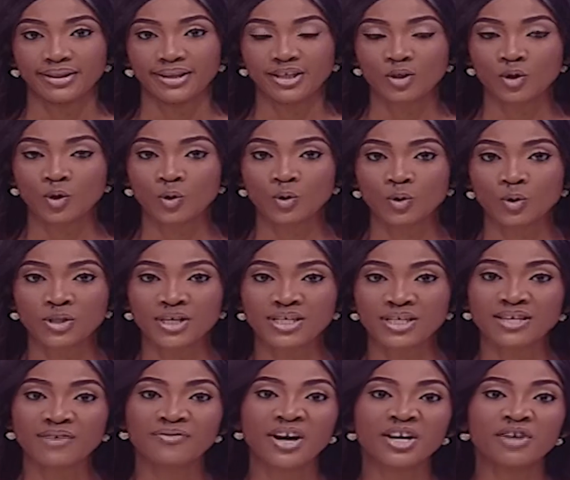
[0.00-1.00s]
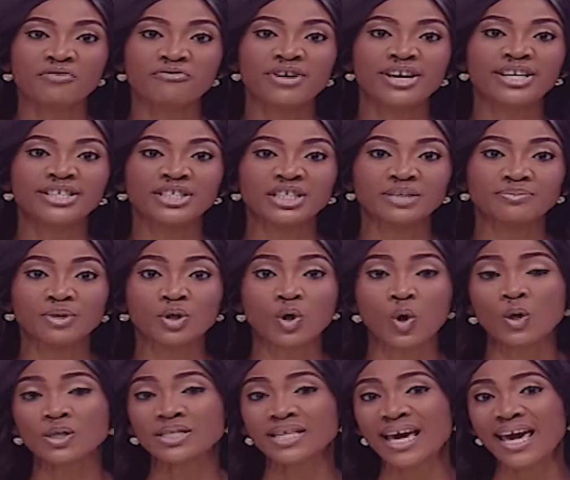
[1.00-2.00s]
Let's go to the Savannah region
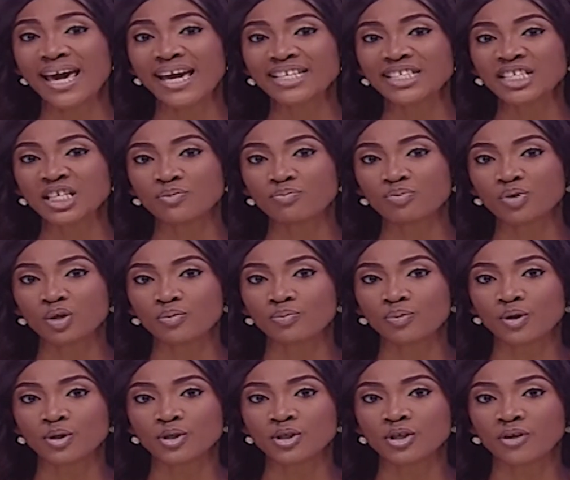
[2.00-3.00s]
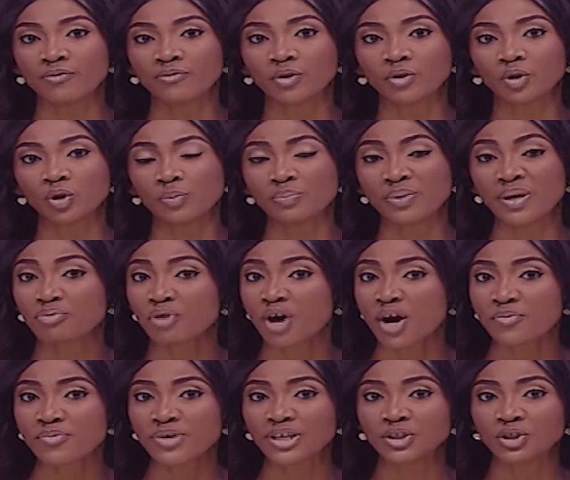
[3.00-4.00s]
because 18 pupils of Kulpi
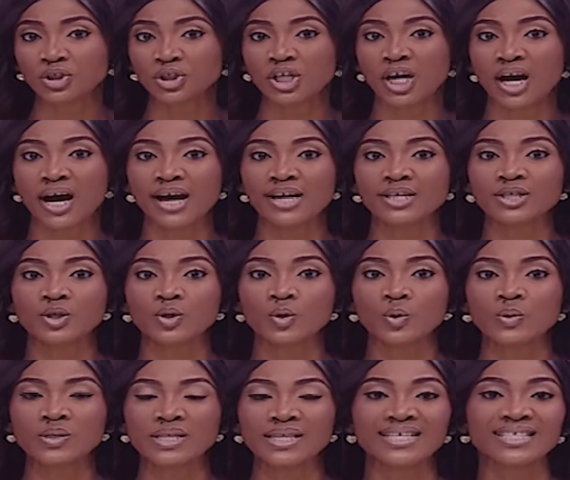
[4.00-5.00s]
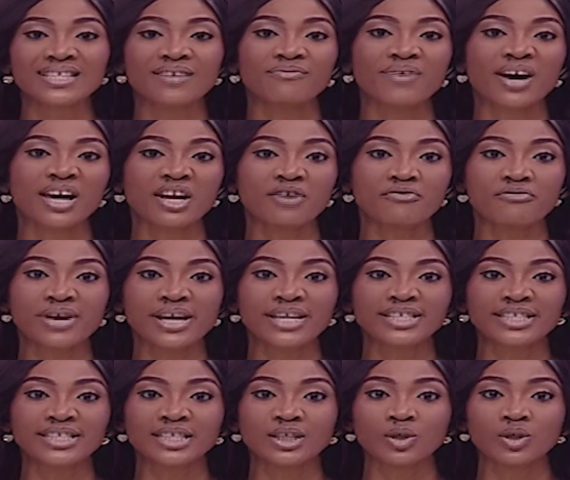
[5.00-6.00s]
Primary and Junior High Schools in the Savannah
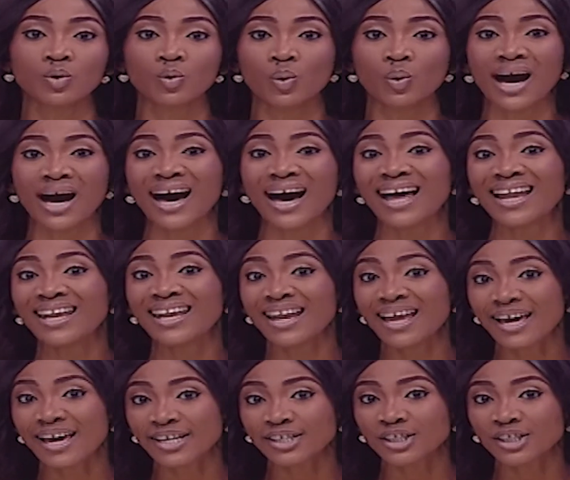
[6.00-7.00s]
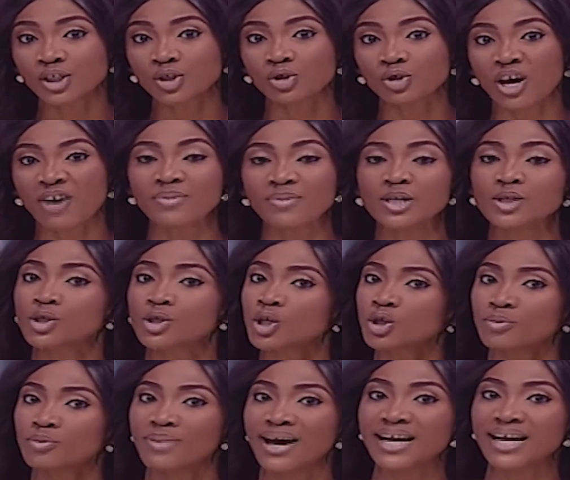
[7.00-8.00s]
region who are alleged to have been
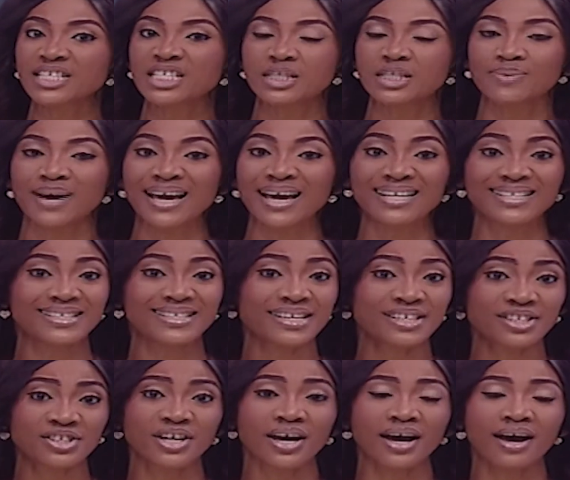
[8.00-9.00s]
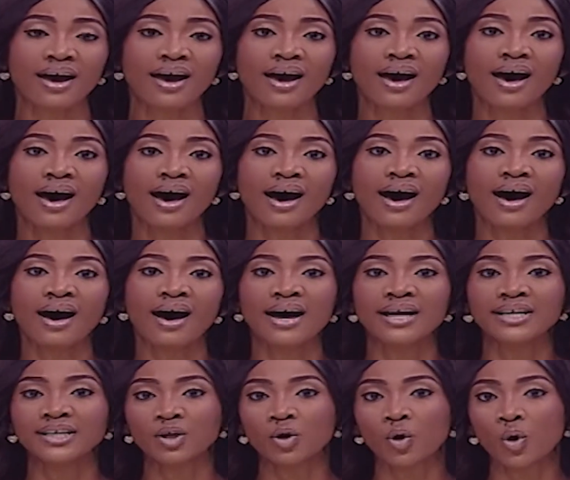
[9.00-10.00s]
sodomized by a teacher are
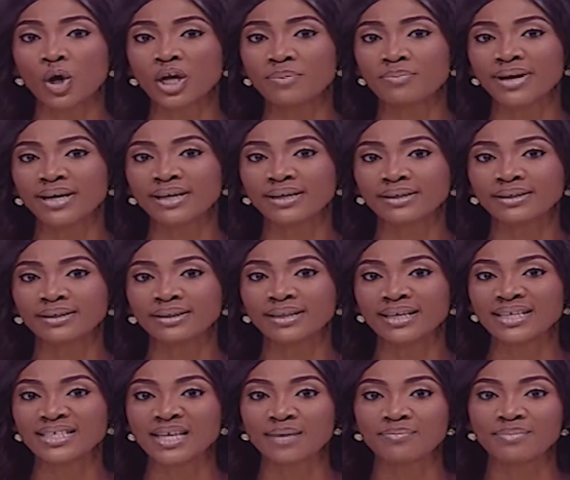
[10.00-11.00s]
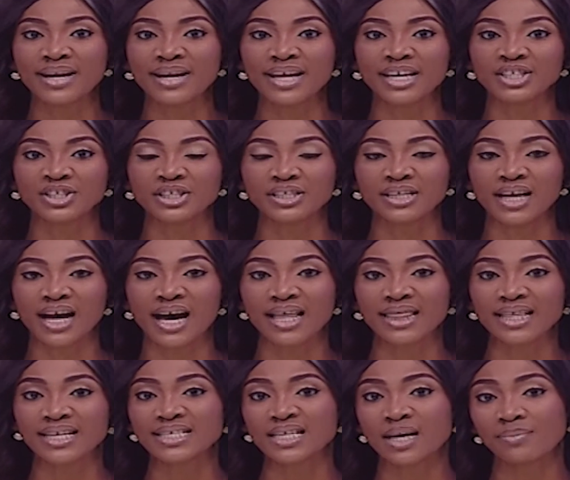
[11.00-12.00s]
undergoing medical examination
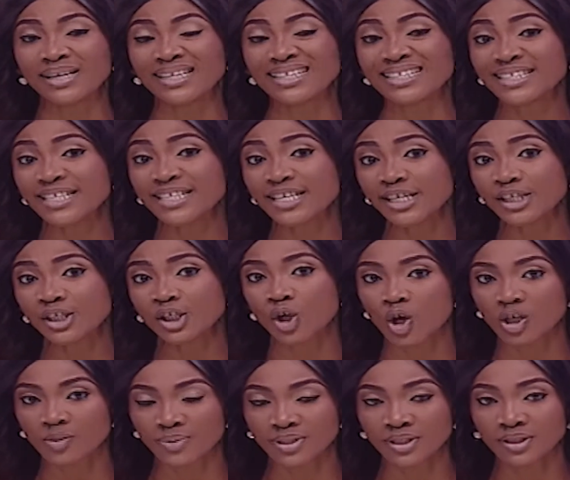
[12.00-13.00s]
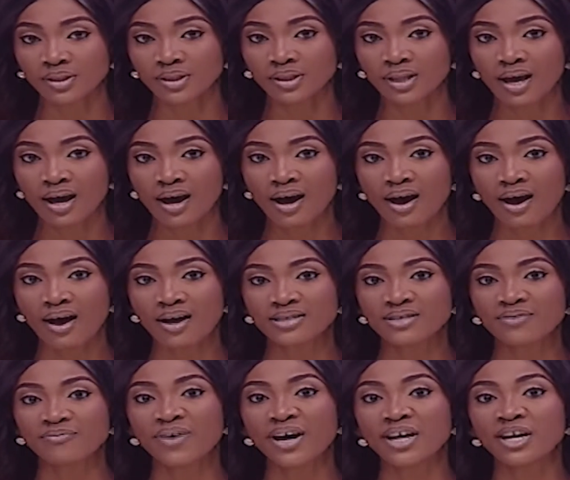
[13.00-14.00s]
at the Tamale Teaching Hospital.
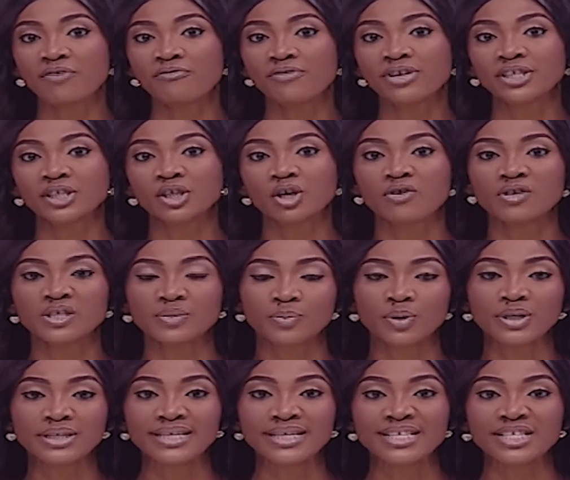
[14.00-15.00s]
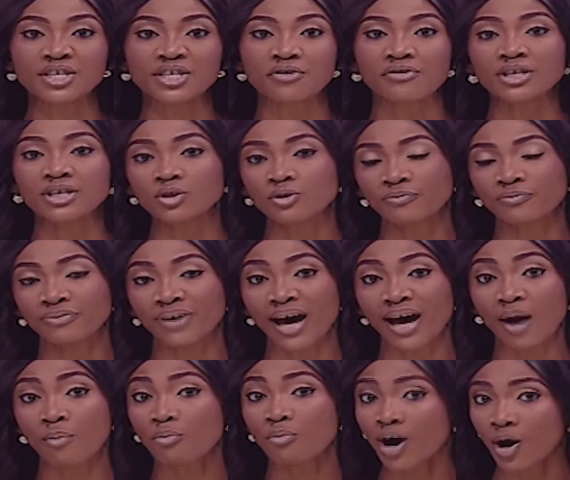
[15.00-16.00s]
Our Savannah regional correspondent
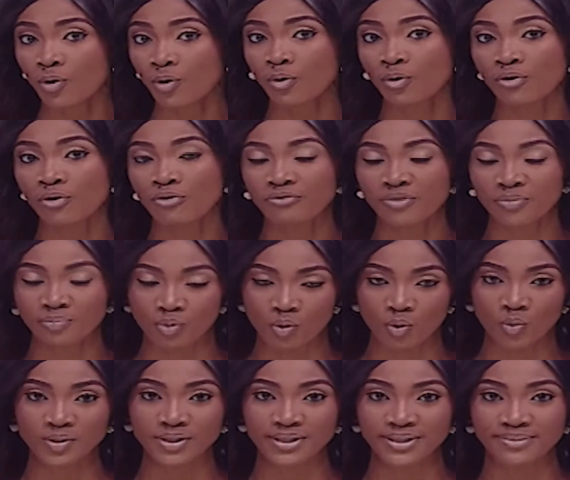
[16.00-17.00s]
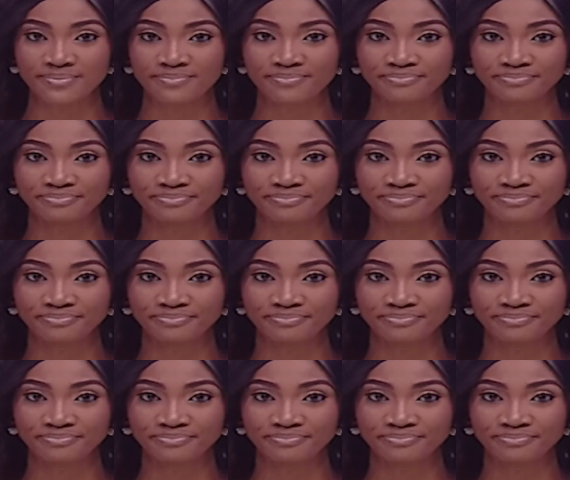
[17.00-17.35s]
Christopher Amwako reports.